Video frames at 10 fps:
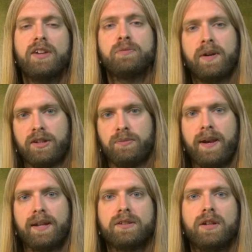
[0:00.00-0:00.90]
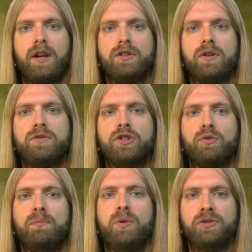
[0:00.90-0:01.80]
As you might expect, tones
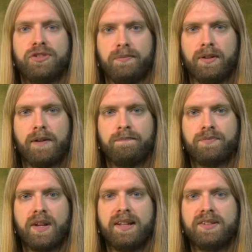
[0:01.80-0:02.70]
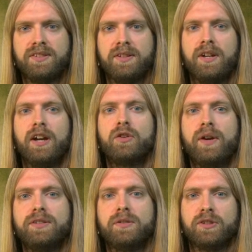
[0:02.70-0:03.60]
that were more similar elicited a
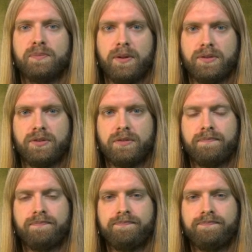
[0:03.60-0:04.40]
greater response.